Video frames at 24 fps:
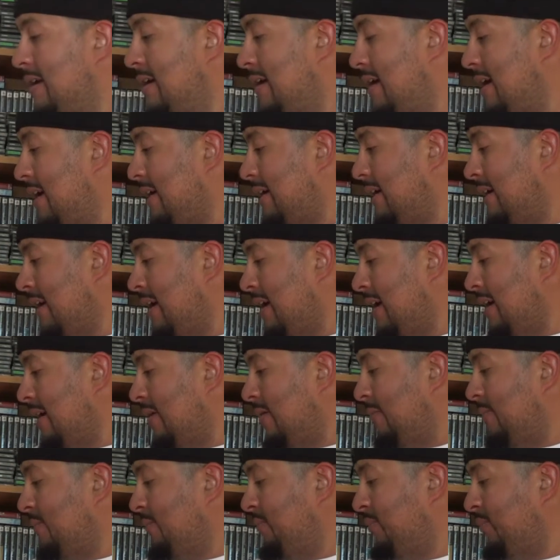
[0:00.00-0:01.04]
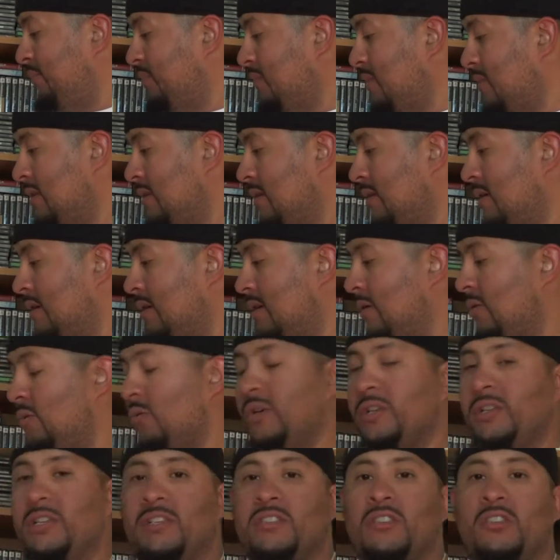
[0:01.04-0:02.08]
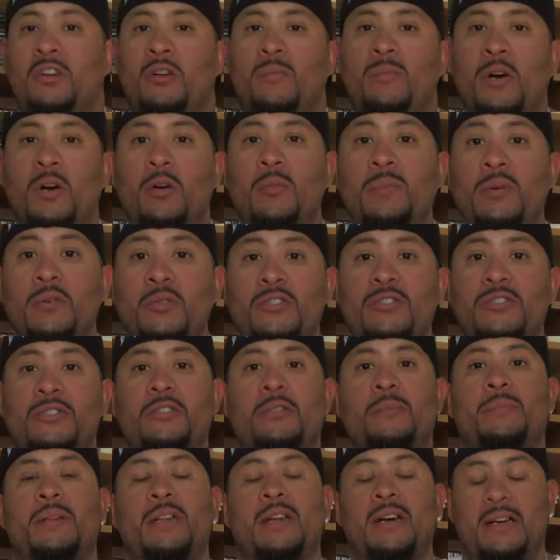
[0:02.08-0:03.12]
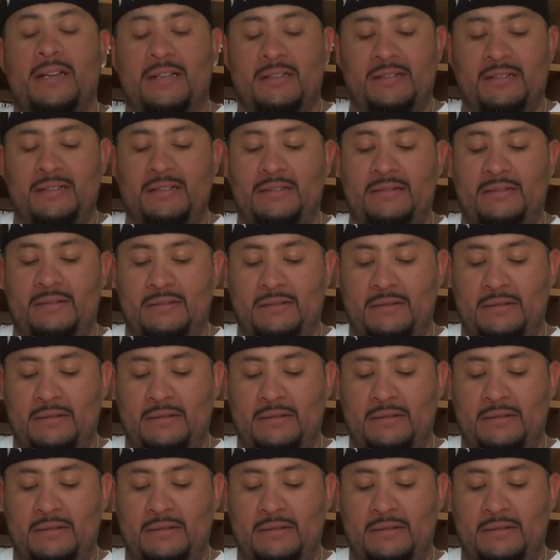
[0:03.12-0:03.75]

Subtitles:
it came with the Turbo Booster Plus,